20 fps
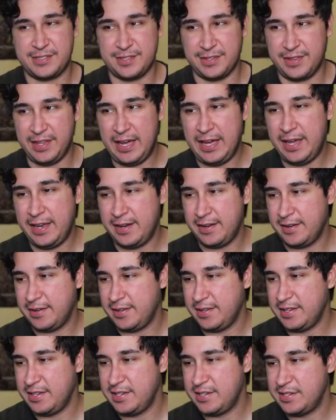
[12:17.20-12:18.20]
So that
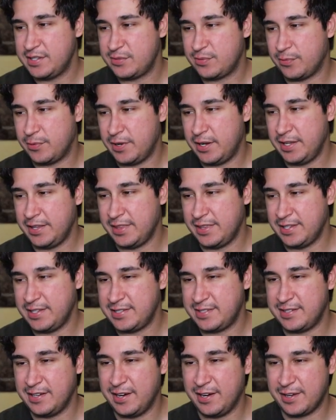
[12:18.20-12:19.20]
is what
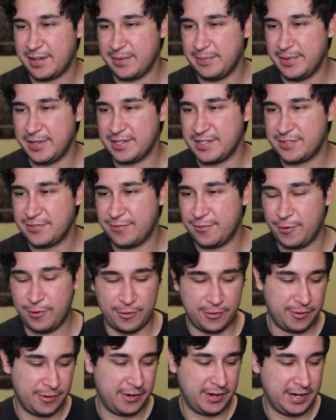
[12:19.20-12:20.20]
this document is
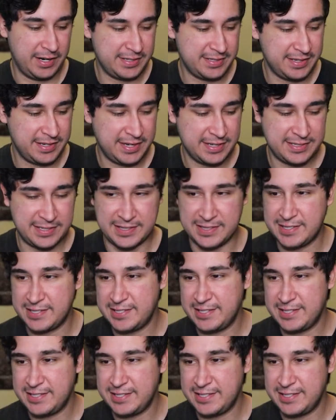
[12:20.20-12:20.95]
for. As you guys can